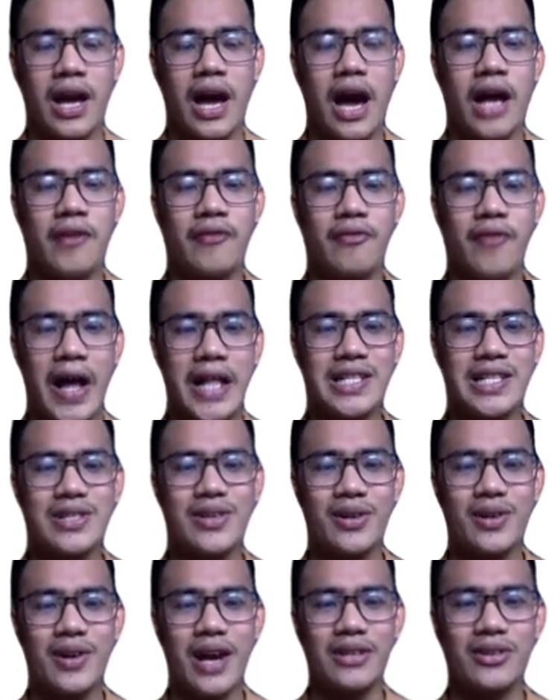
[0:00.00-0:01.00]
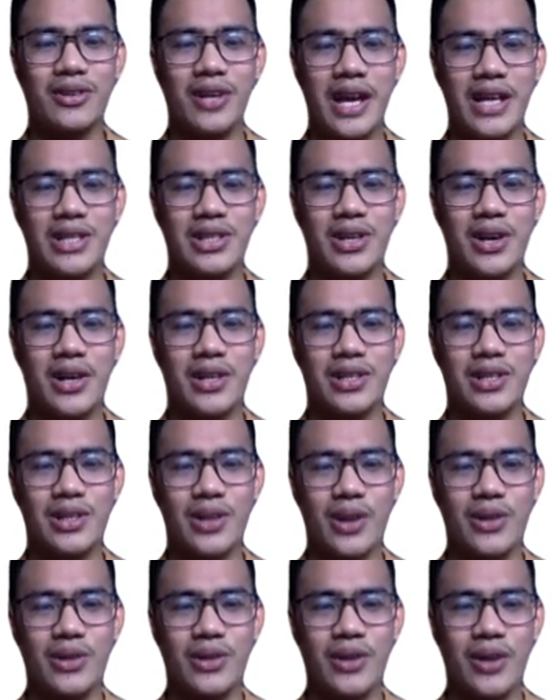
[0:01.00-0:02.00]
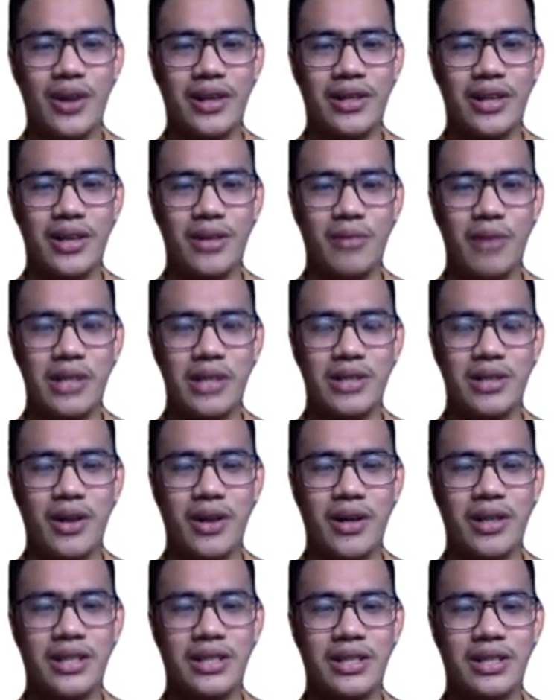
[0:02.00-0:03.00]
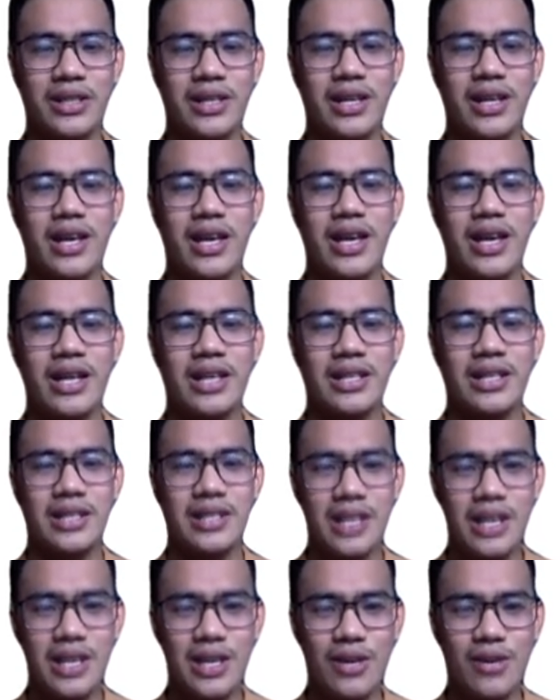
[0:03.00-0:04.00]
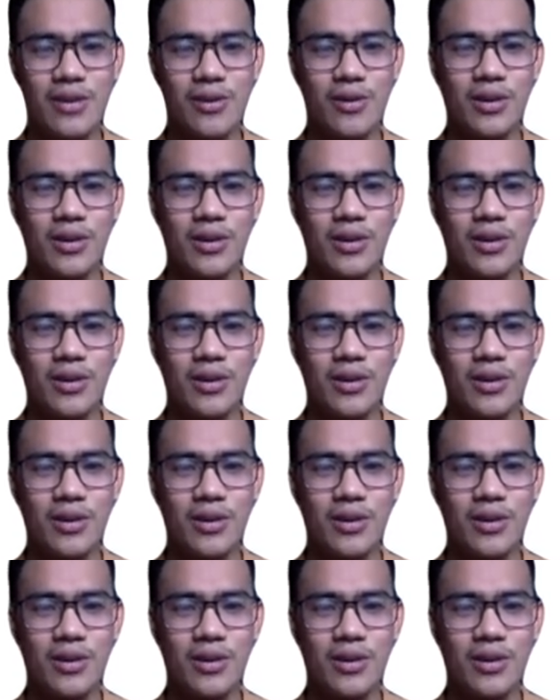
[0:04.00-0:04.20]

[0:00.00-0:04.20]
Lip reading: Advance congratulations on your graduation. See you